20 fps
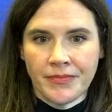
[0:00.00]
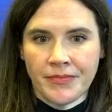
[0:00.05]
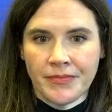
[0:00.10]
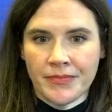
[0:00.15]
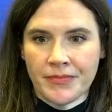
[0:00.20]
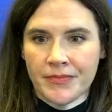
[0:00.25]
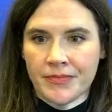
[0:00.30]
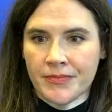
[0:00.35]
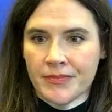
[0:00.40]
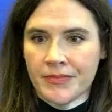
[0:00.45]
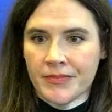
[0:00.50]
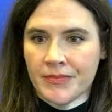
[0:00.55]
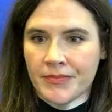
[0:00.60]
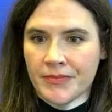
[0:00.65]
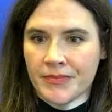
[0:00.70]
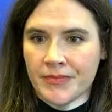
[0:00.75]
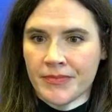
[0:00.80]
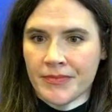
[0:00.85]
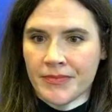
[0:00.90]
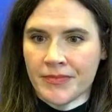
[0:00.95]

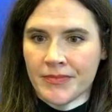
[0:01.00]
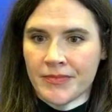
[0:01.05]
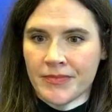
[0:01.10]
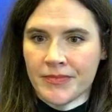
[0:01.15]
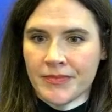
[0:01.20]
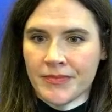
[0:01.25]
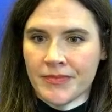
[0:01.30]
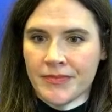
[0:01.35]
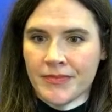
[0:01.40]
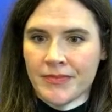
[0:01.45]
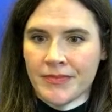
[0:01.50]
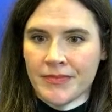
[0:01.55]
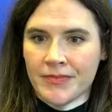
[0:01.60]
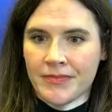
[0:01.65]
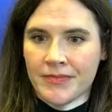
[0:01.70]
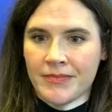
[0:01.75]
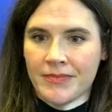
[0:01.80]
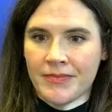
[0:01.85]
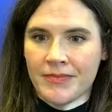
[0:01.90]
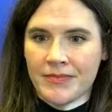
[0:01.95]

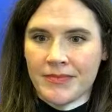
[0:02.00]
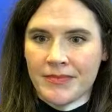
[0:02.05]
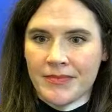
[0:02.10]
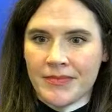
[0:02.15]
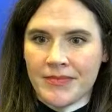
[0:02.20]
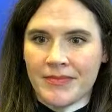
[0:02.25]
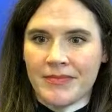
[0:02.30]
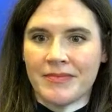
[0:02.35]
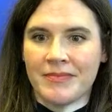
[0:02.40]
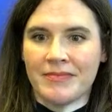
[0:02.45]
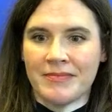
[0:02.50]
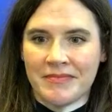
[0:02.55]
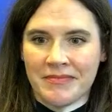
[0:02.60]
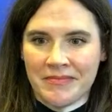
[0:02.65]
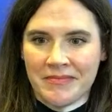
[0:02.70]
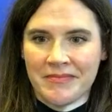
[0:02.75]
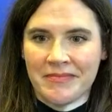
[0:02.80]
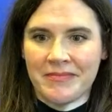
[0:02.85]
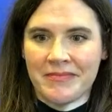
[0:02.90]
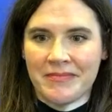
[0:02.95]

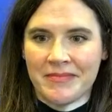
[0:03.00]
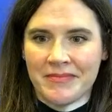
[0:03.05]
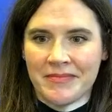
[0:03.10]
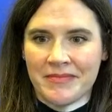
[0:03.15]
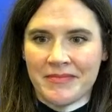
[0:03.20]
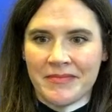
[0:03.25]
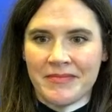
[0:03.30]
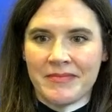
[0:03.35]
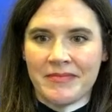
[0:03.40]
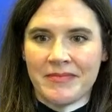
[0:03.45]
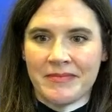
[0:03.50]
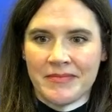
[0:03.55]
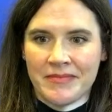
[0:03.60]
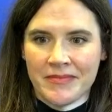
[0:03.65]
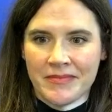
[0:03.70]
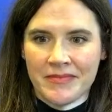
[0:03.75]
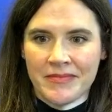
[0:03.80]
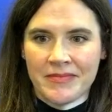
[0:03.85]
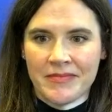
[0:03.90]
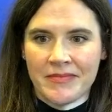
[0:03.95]

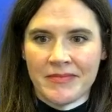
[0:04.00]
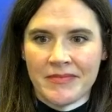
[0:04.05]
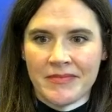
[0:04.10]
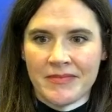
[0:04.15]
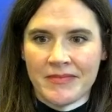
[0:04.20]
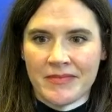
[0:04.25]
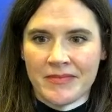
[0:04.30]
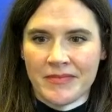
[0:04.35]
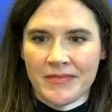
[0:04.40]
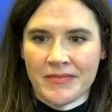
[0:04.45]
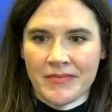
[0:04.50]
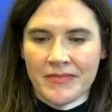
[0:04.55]
No words are spoken by the person on screen.